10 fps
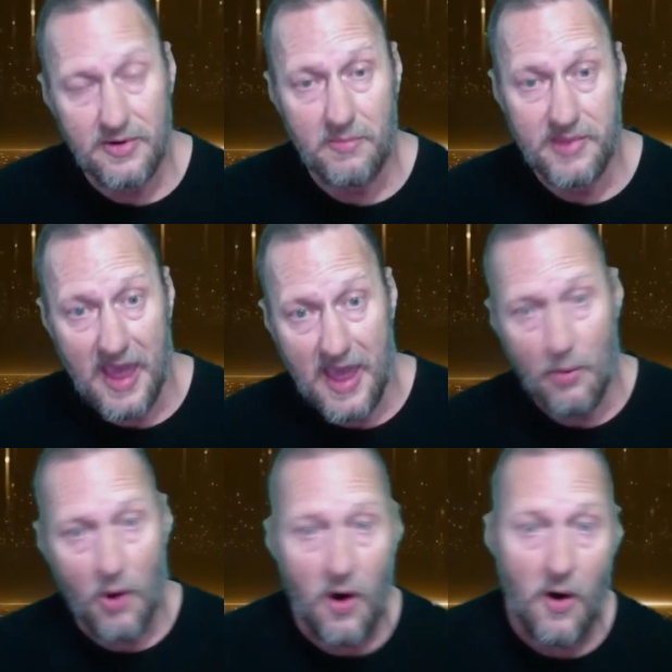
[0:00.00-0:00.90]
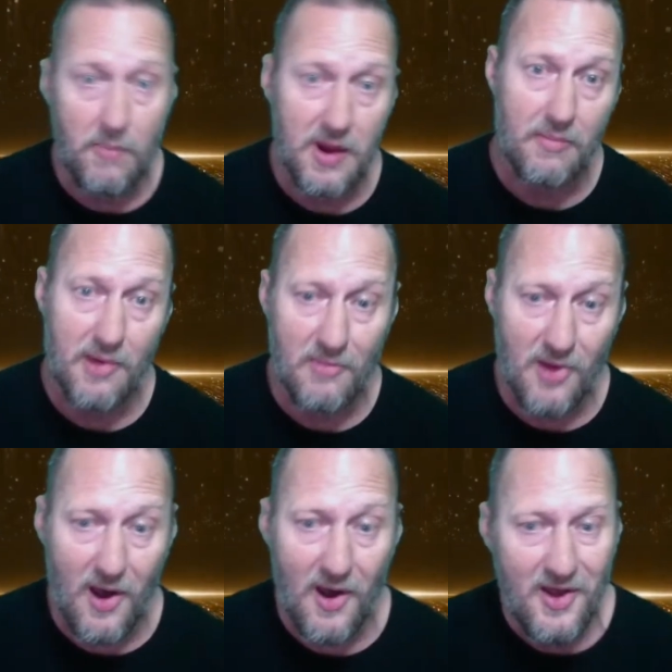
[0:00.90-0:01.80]
to be AWOL, blah, blah,
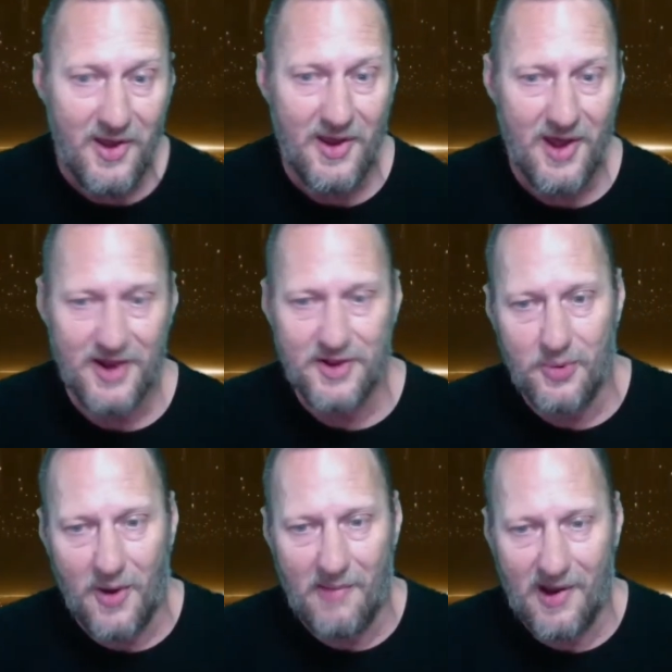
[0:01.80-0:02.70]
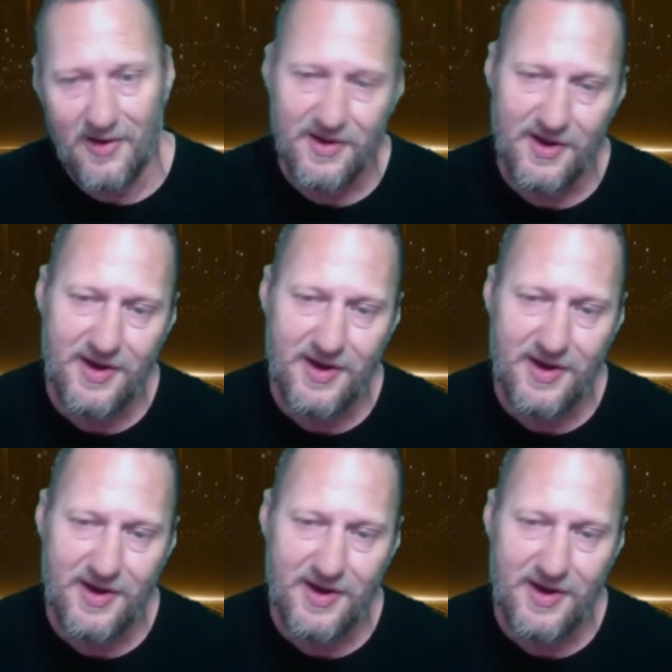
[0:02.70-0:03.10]
blah. And I just walked by going,